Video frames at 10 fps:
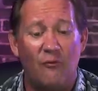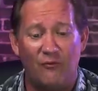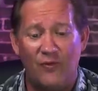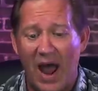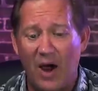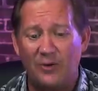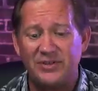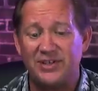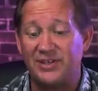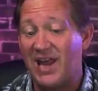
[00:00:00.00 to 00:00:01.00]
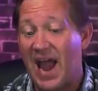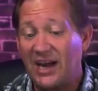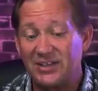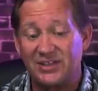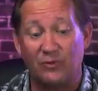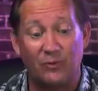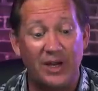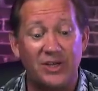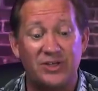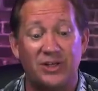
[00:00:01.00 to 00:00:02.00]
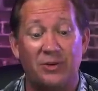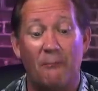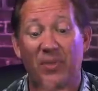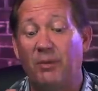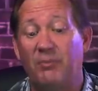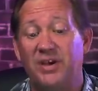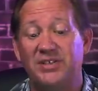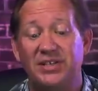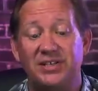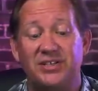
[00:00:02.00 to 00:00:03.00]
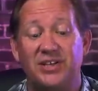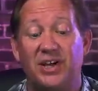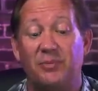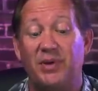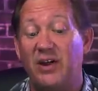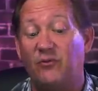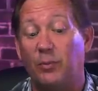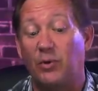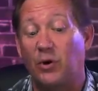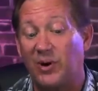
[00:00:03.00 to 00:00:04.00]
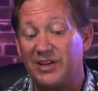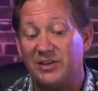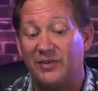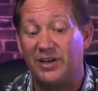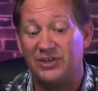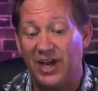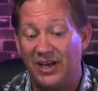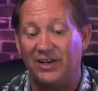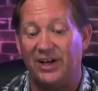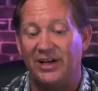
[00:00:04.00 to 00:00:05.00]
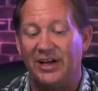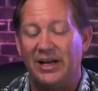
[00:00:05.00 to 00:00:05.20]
vows to tax the rich and big business to pay for a progressive agenda,